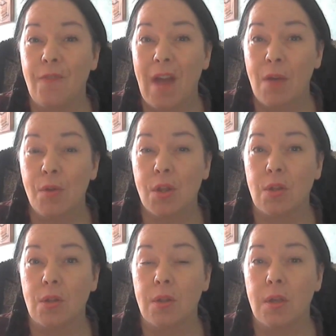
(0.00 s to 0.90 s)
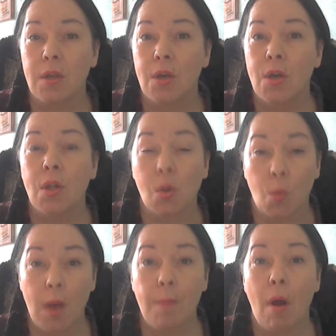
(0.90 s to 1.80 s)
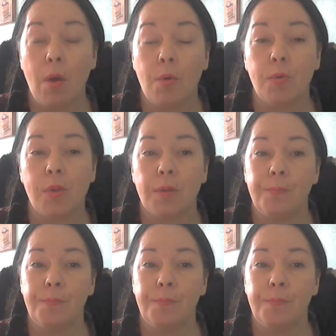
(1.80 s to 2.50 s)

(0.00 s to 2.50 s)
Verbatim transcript: thousand square miles.